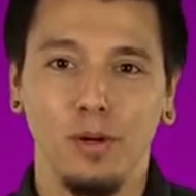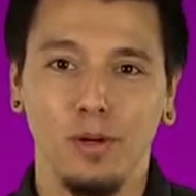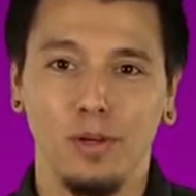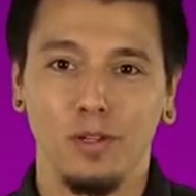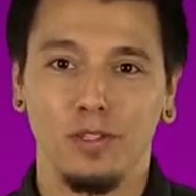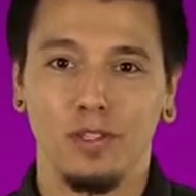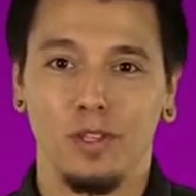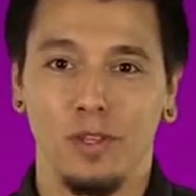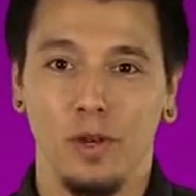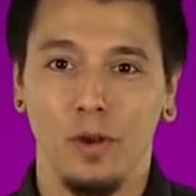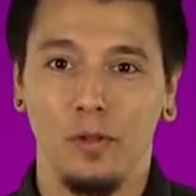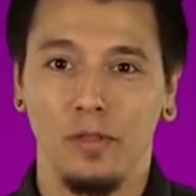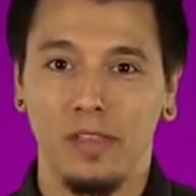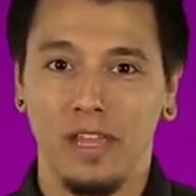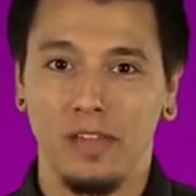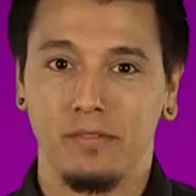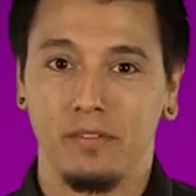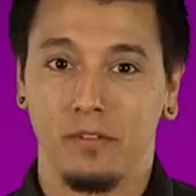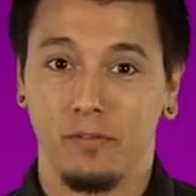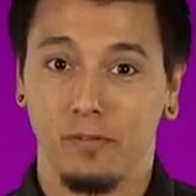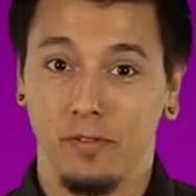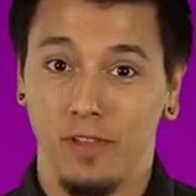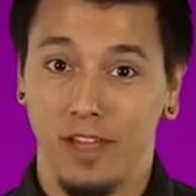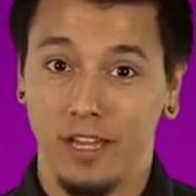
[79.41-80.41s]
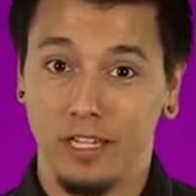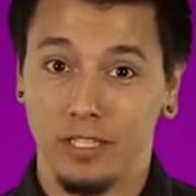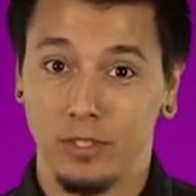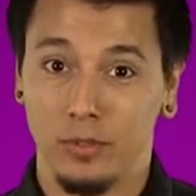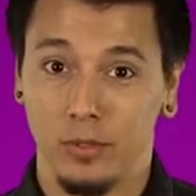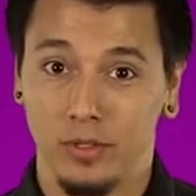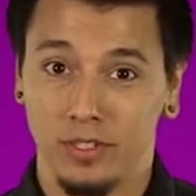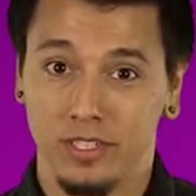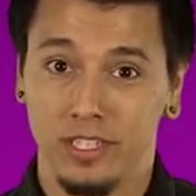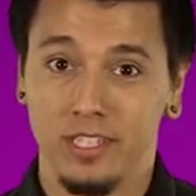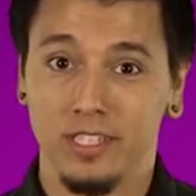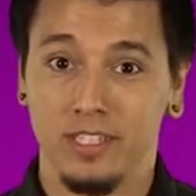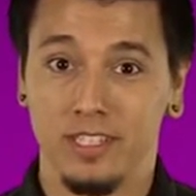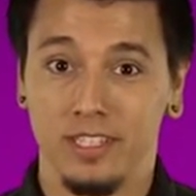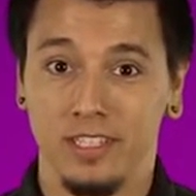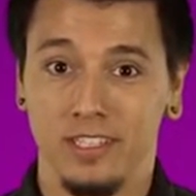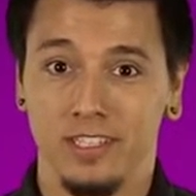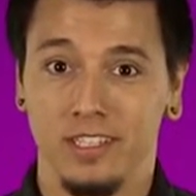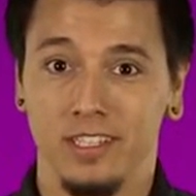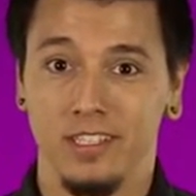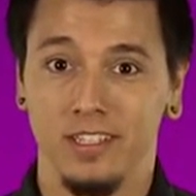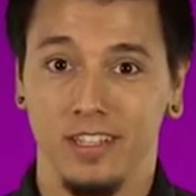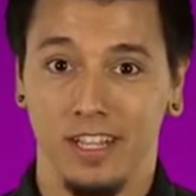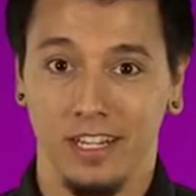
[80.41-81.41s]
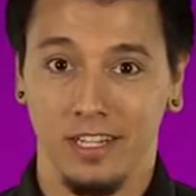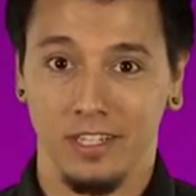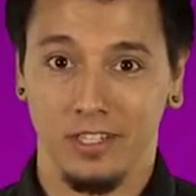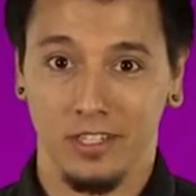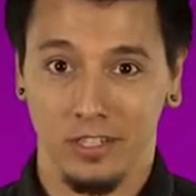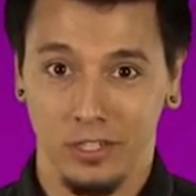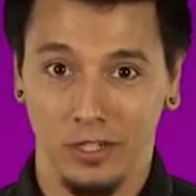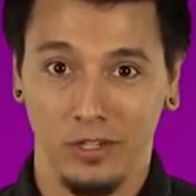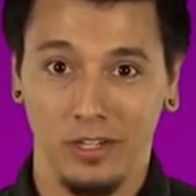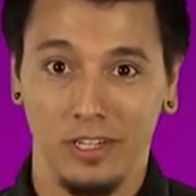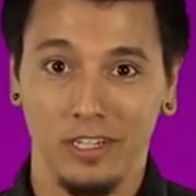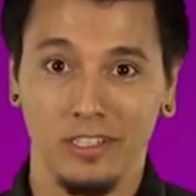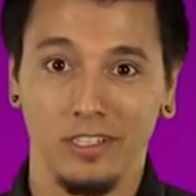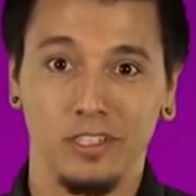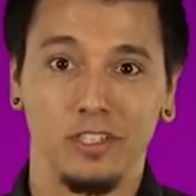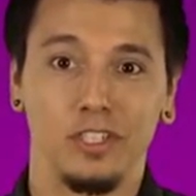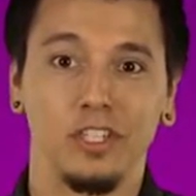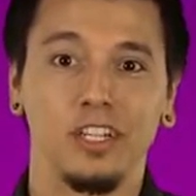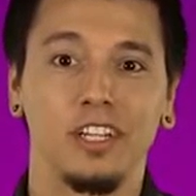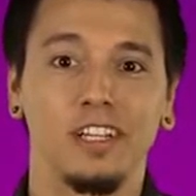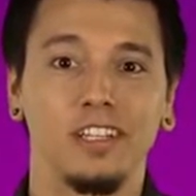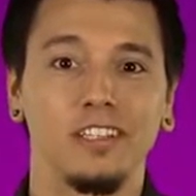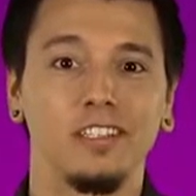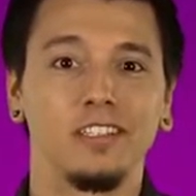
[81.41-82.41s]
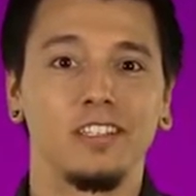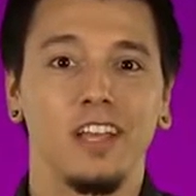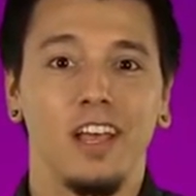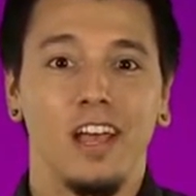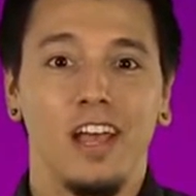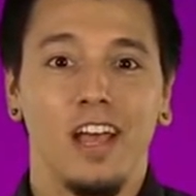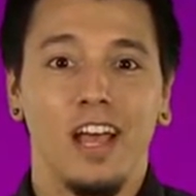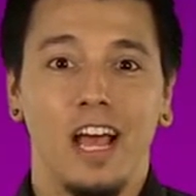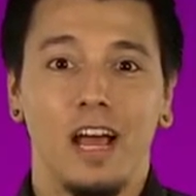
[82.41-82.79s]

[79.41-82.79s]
birds that only ever fly short distances, like turkeys and chickens,